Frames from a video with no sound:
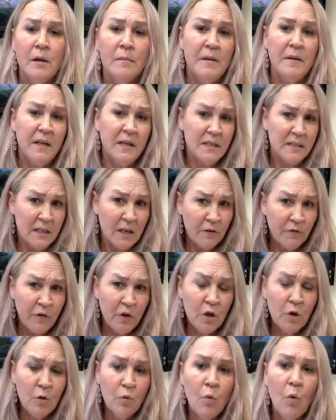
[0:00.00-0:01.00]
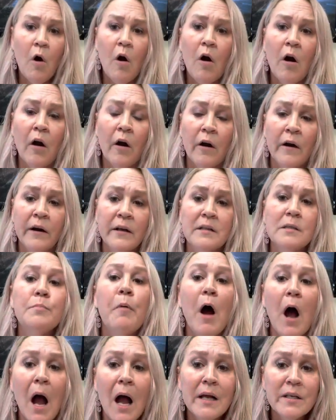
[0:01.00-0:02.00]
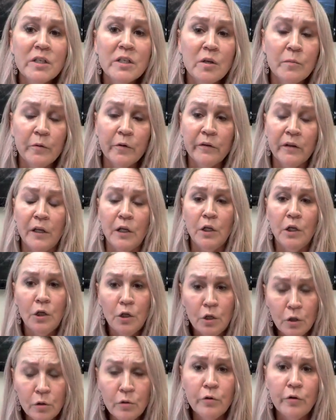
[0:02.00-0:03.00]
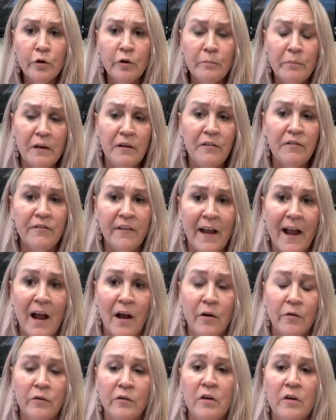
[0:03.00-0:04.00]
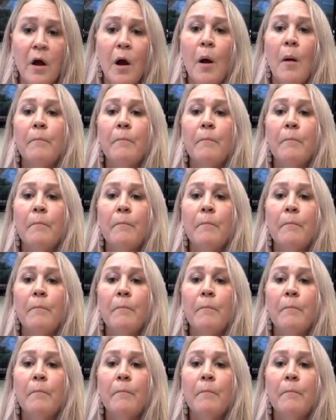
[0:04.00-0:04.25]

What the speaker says: Because if you are, it's possible that you could be found